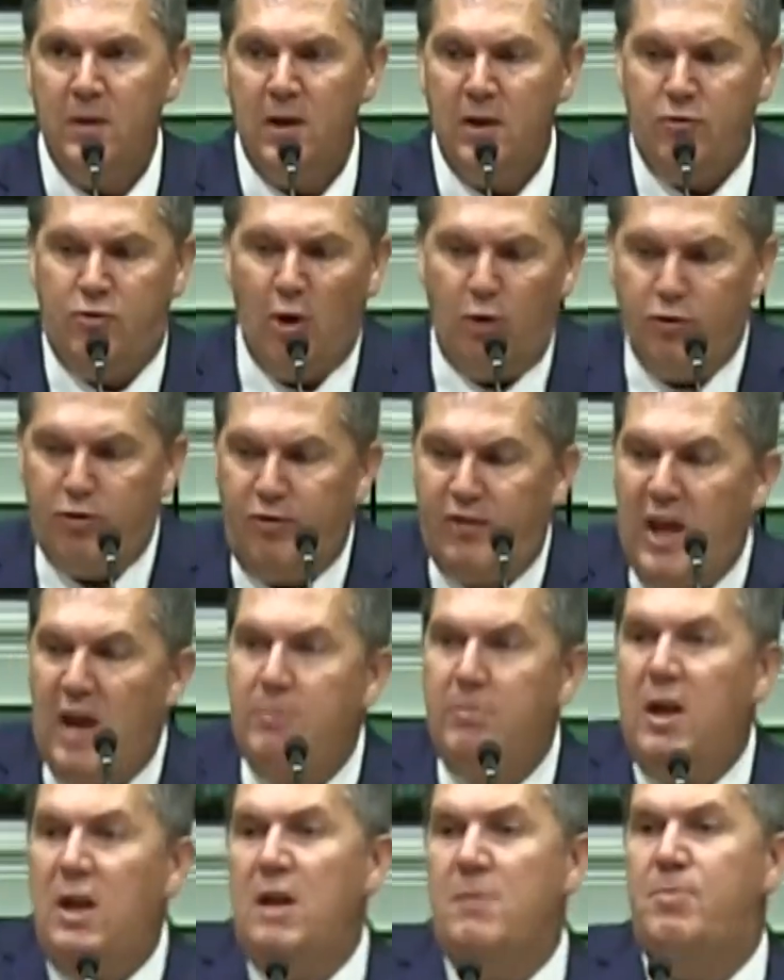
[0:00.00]
And Joseph
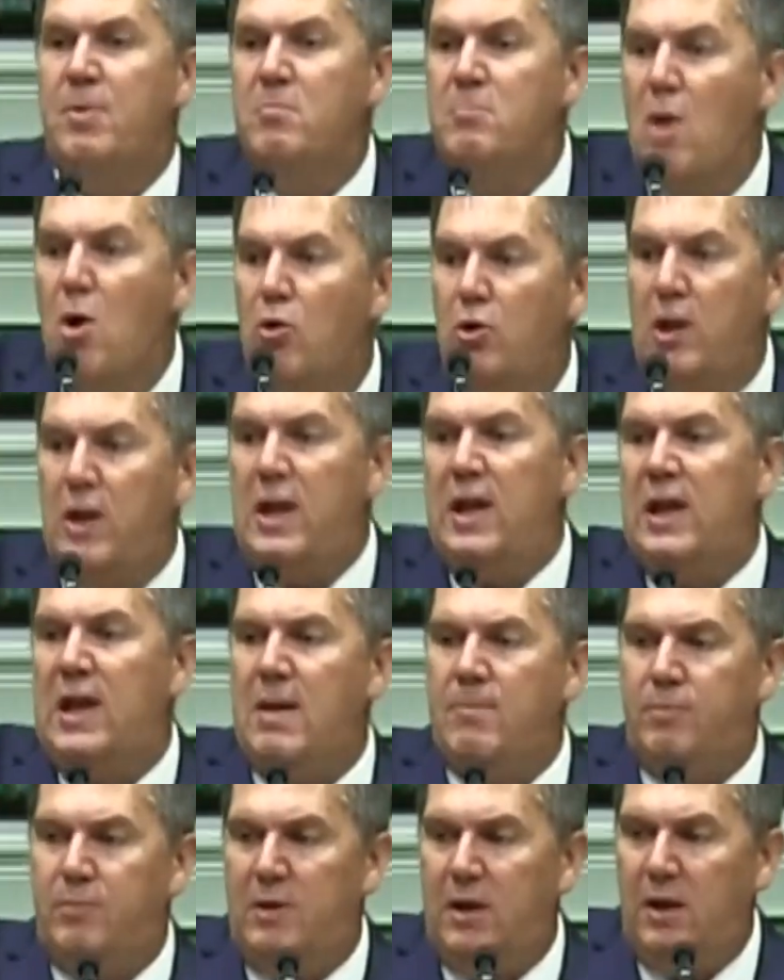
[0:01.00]
kept getting promoted and
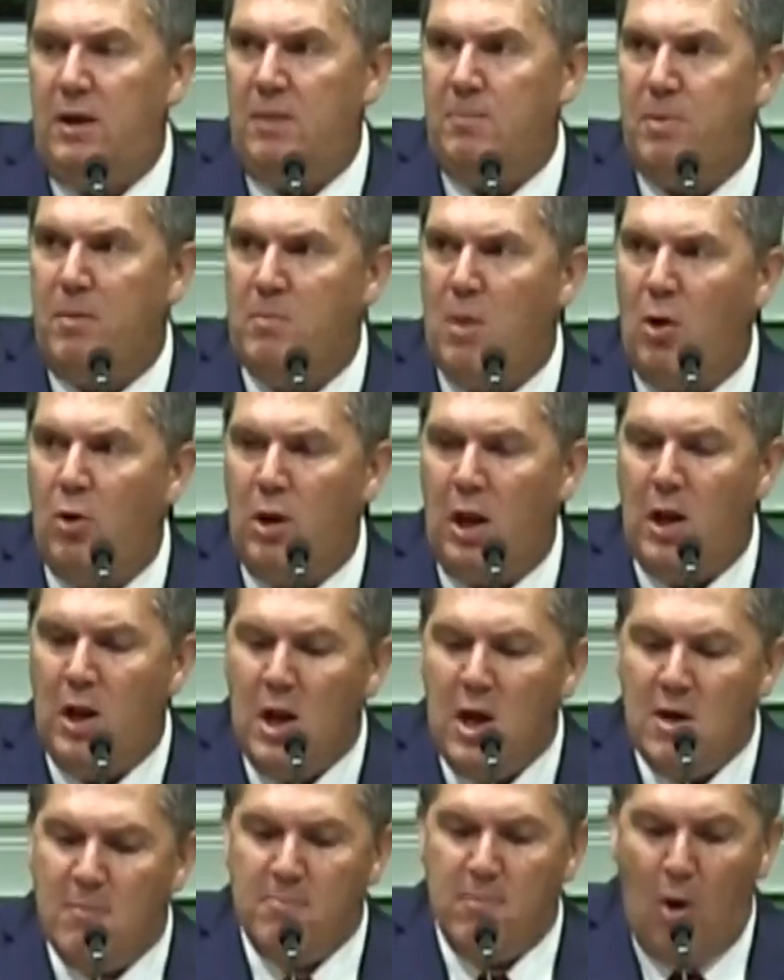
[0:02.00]
getting
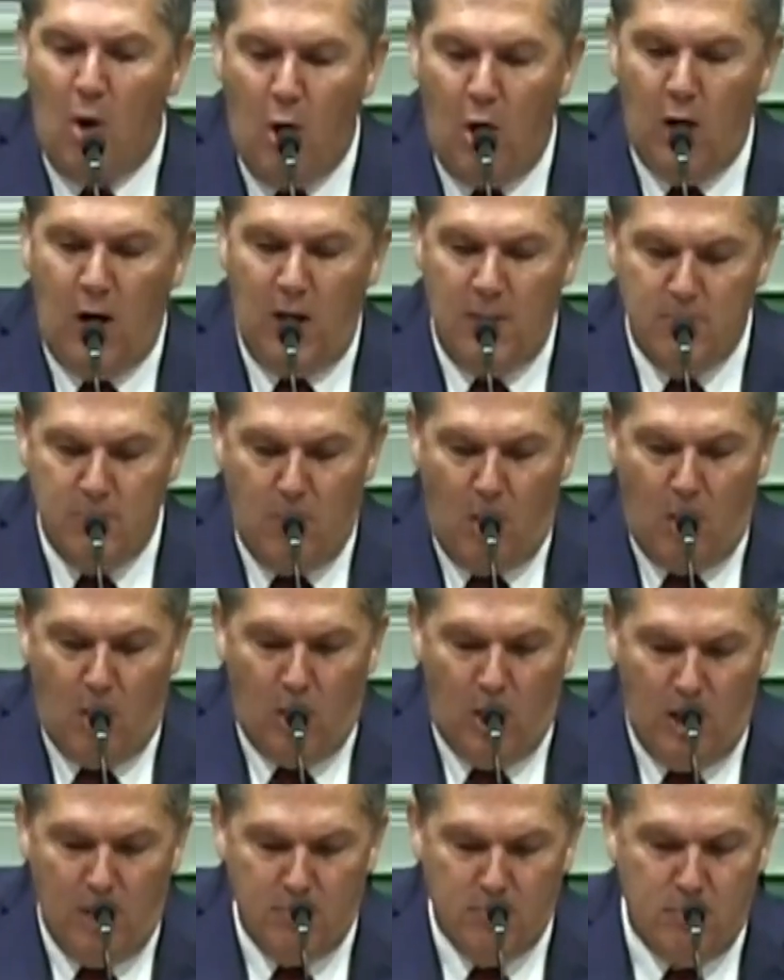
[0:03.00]
promoted more and
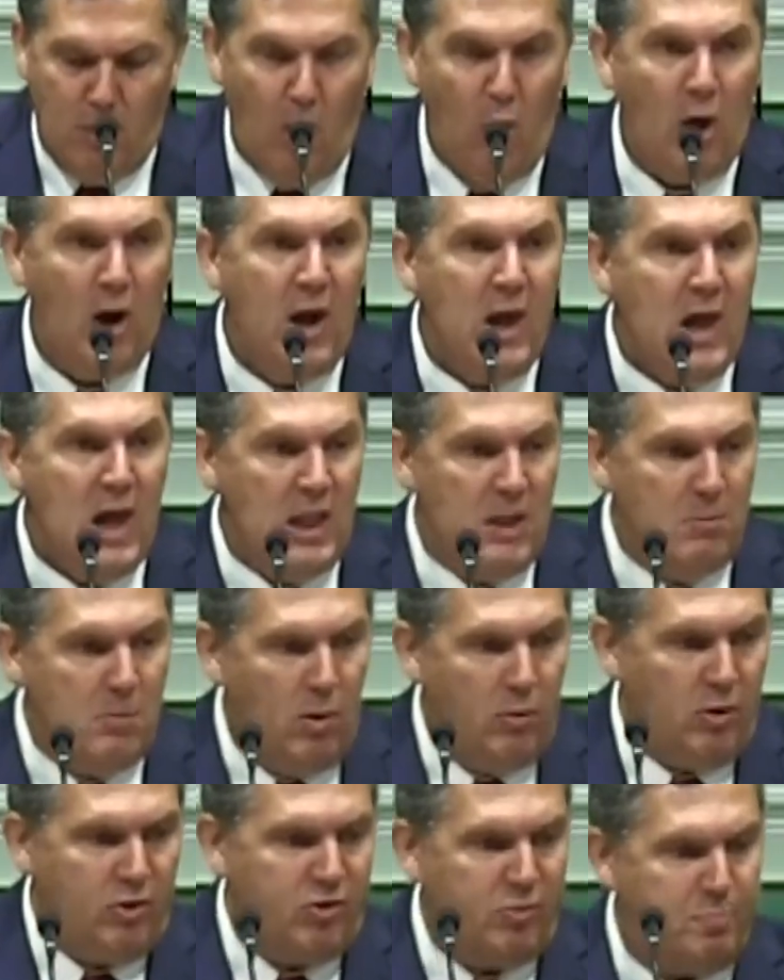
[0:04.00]
more and more. And the
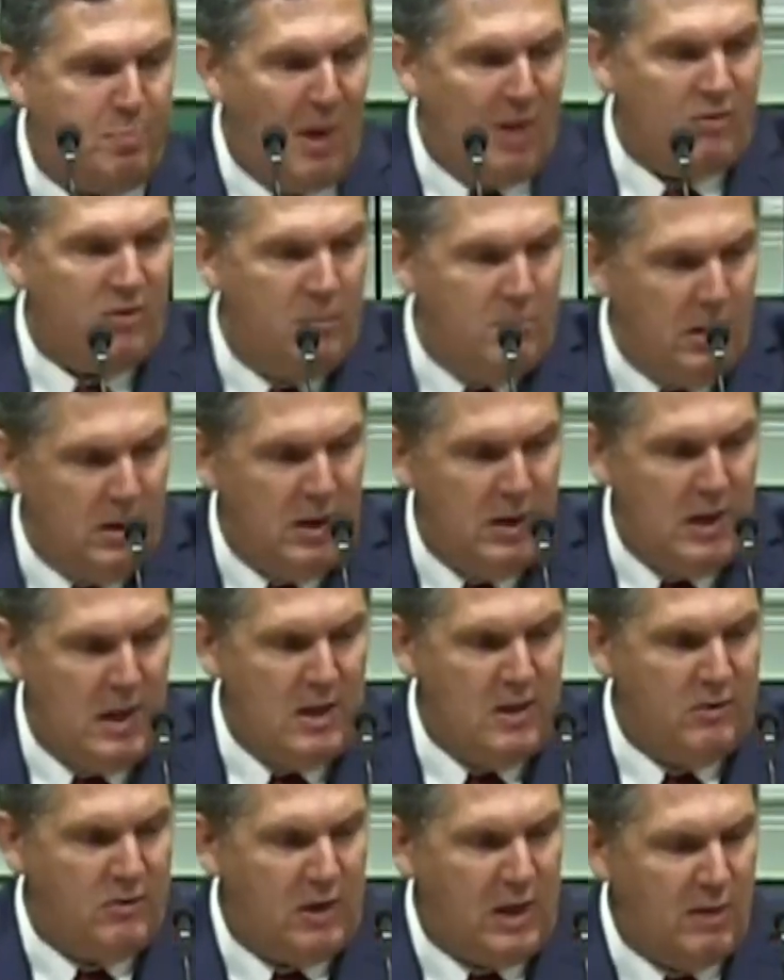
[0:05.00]
more responsibility
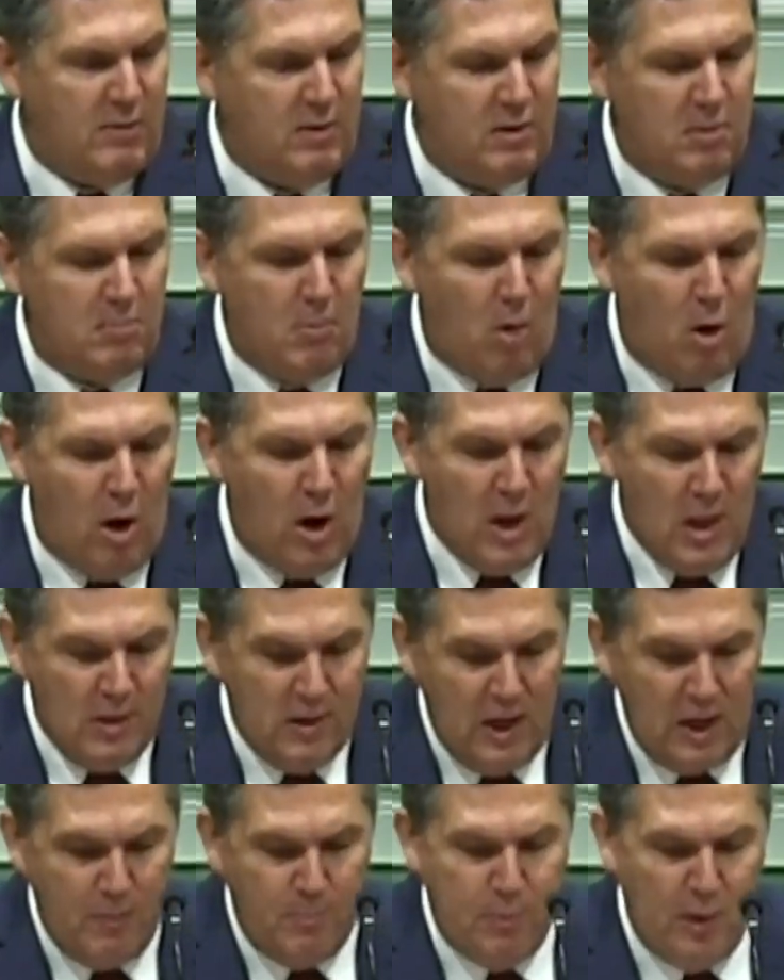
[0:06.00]
he's given, the more
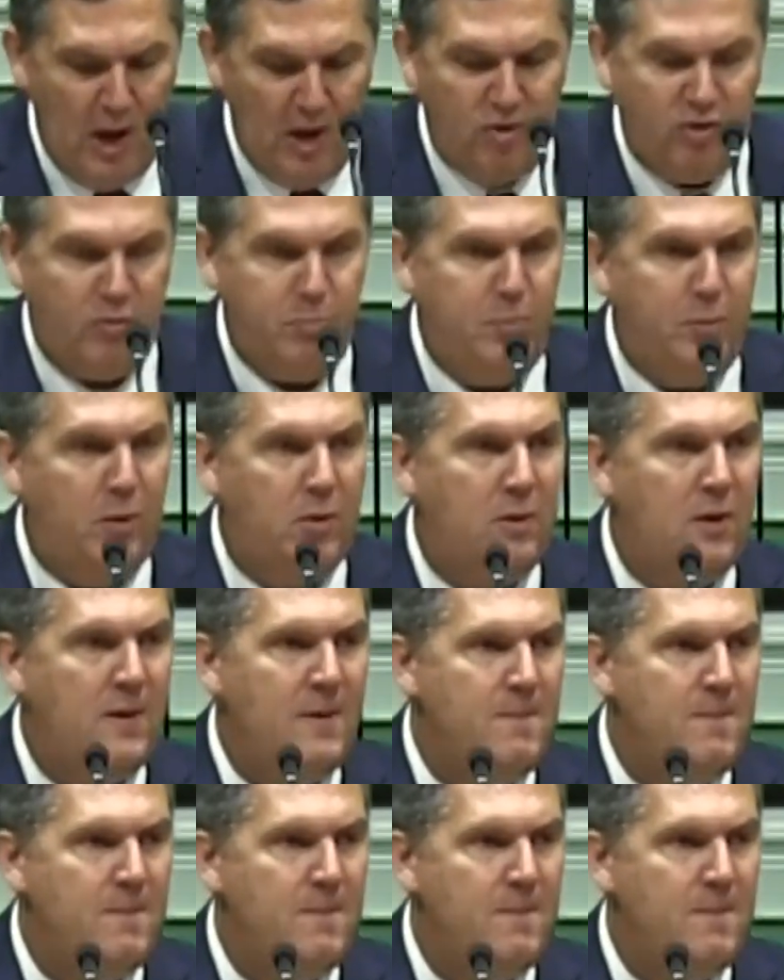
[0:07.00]
that he prospered.